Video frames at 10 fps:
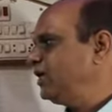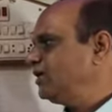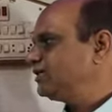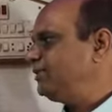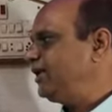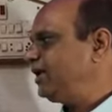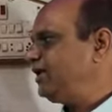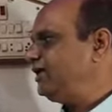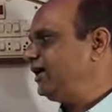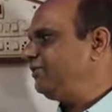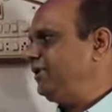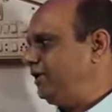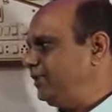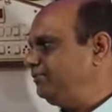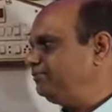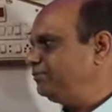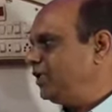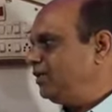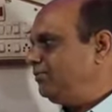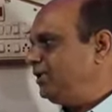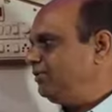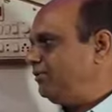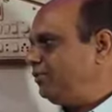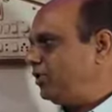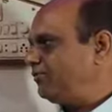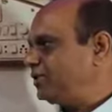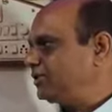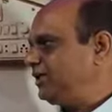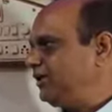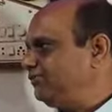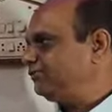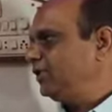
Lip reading: Similarly here minimum for function f